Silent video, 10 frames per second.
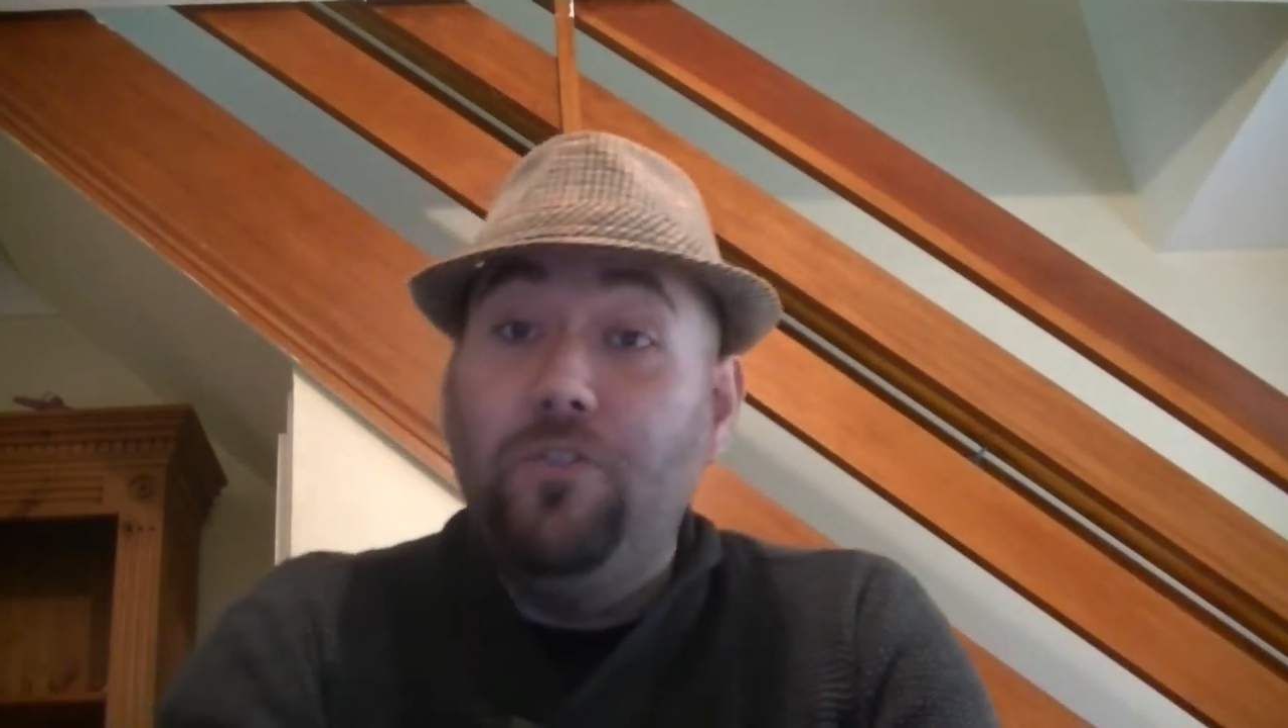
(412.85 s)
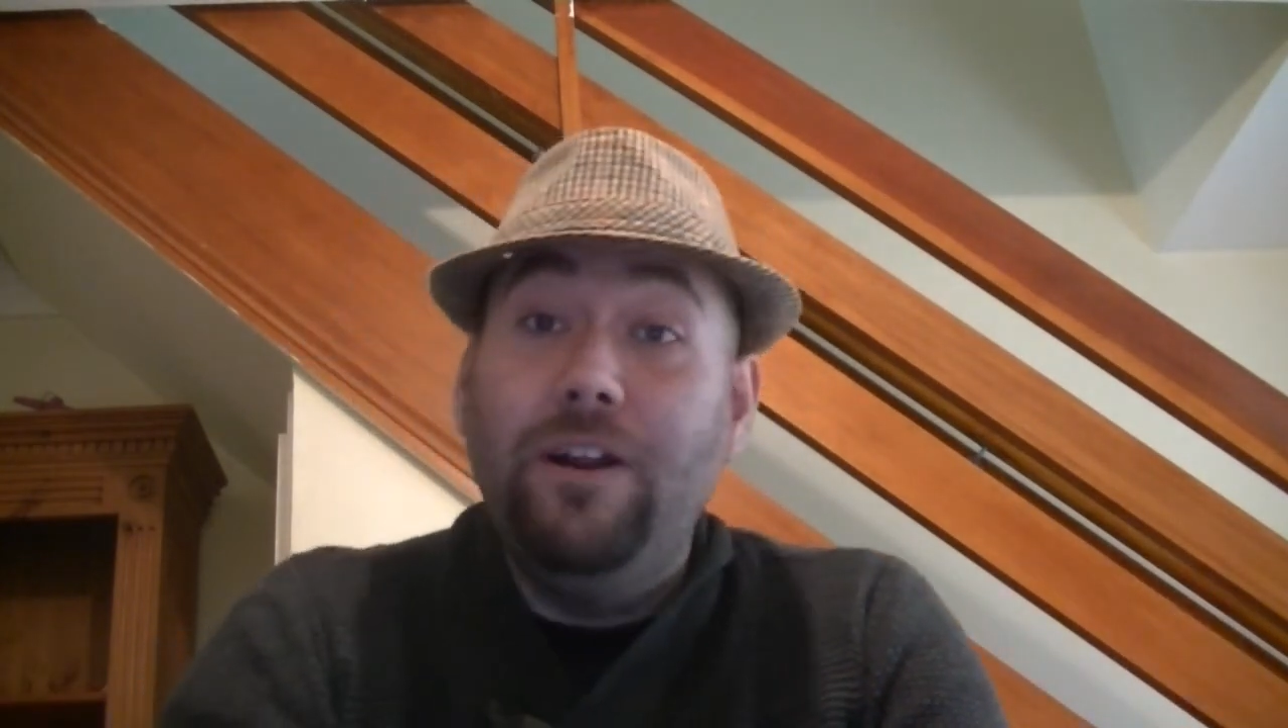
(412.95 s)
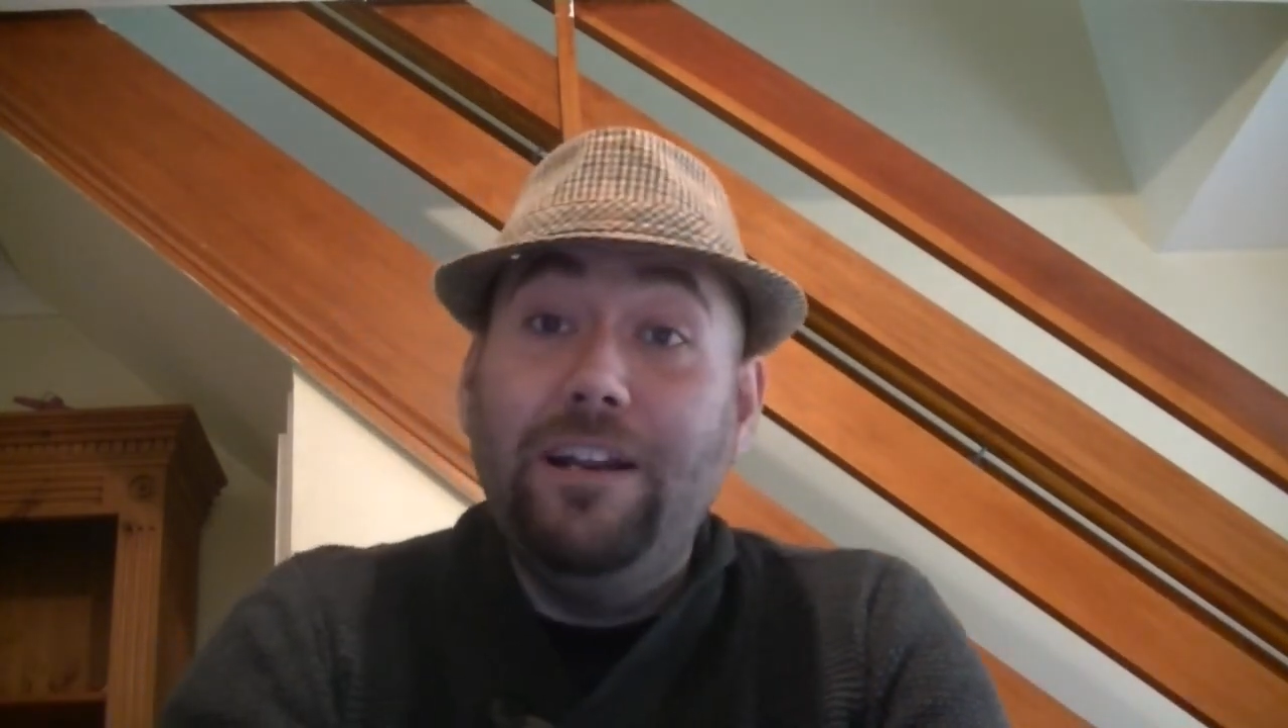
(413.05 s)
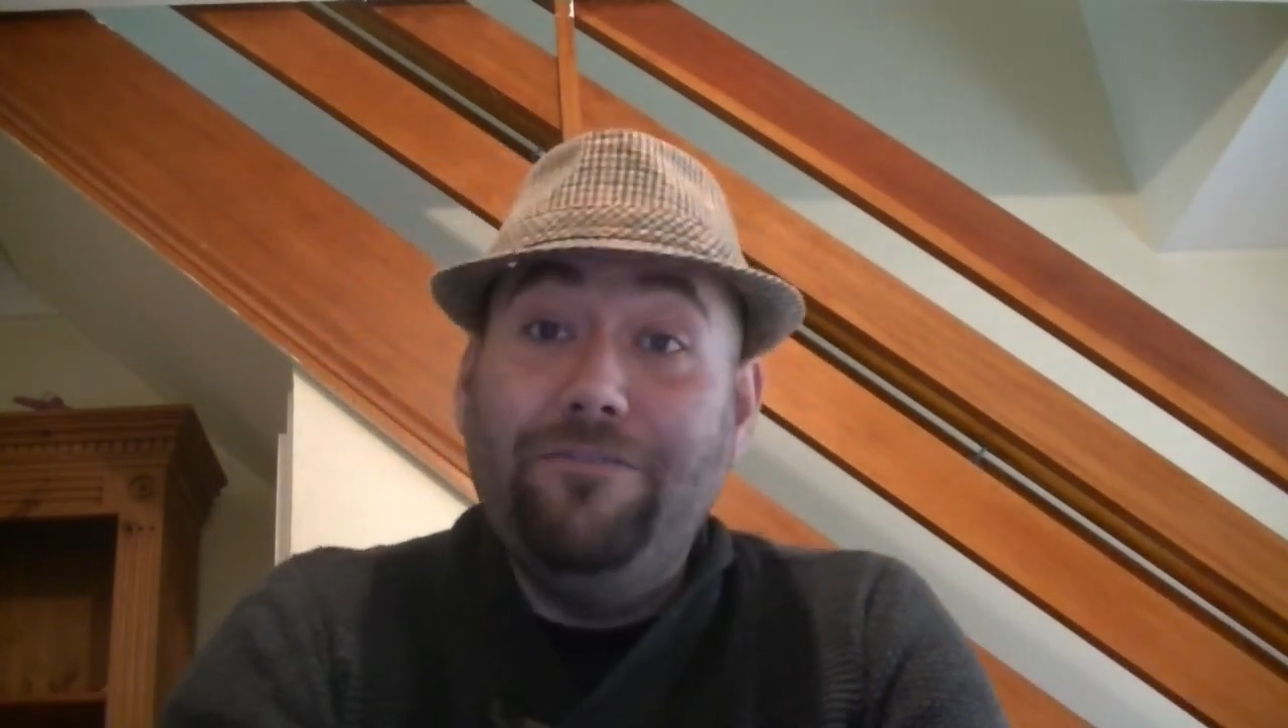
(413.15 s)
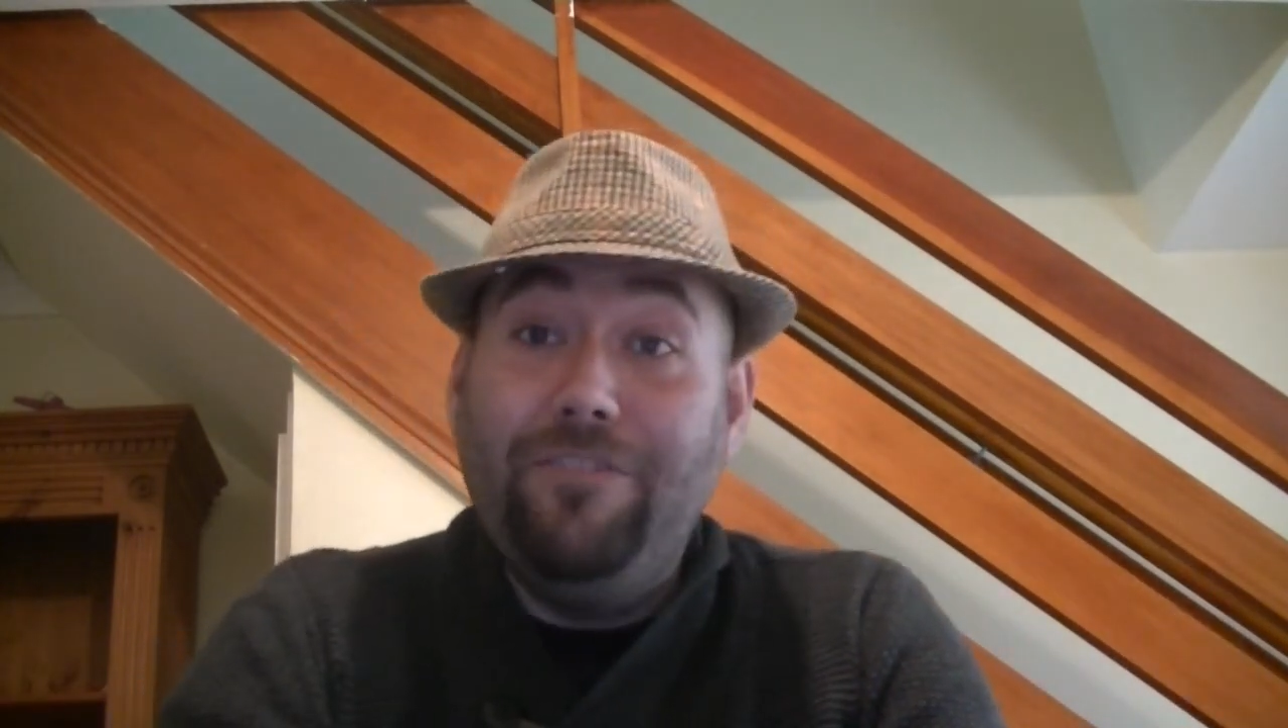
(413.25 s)

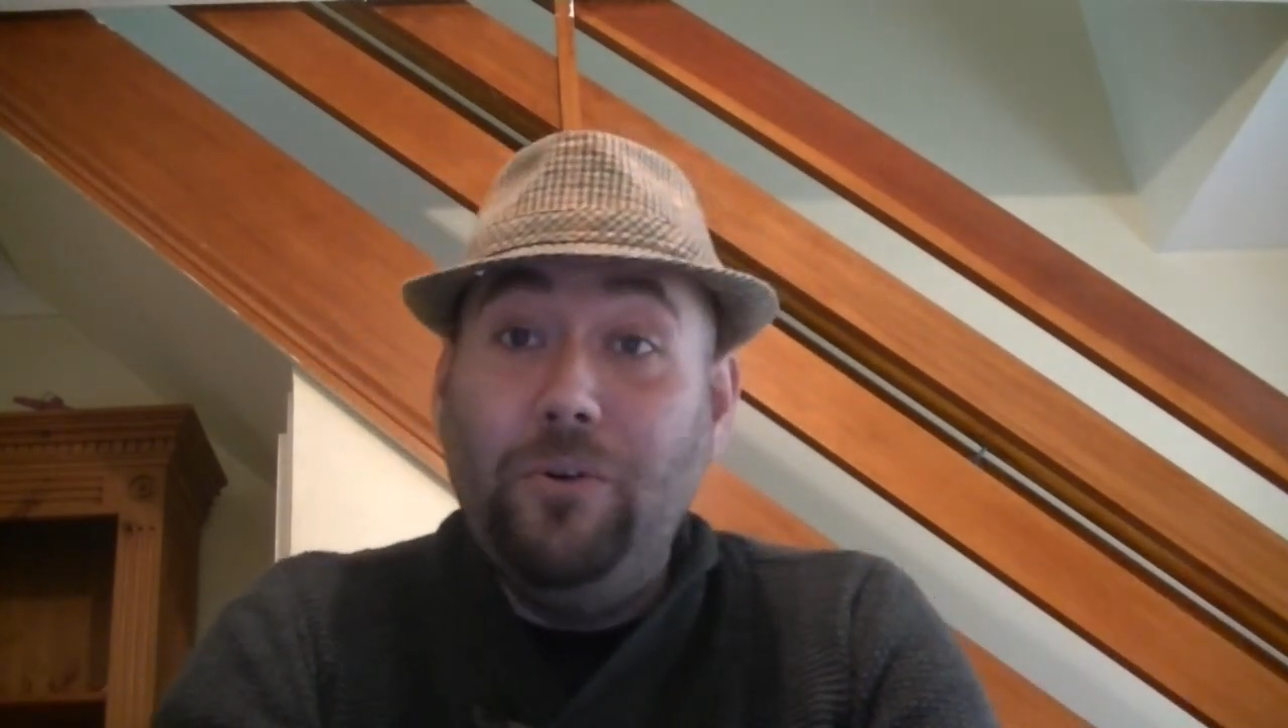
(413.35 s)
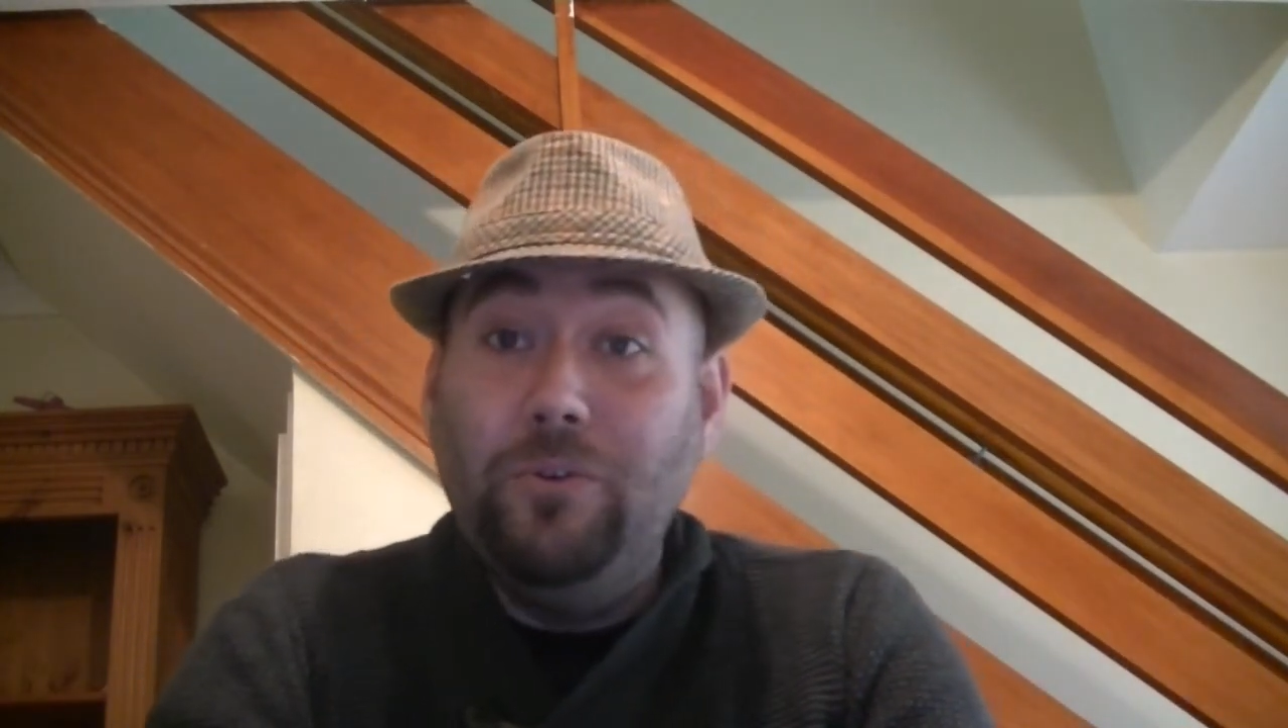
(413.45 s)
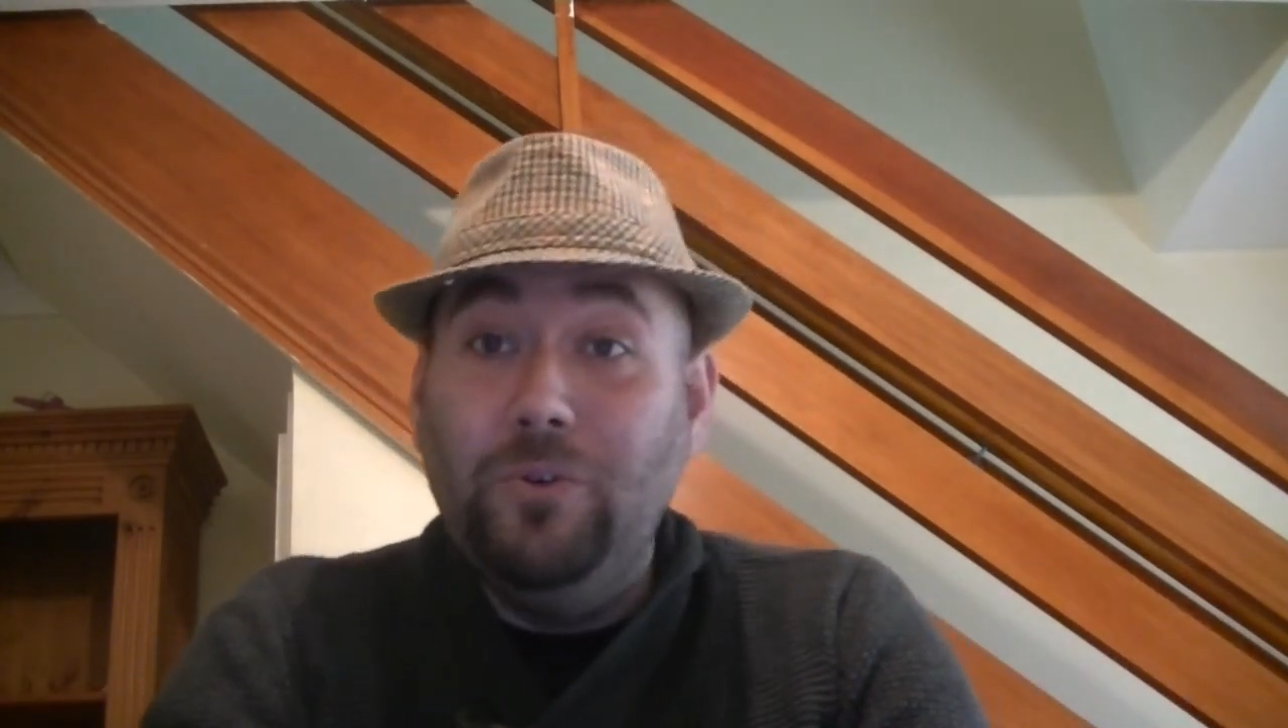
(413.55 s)
threatening phone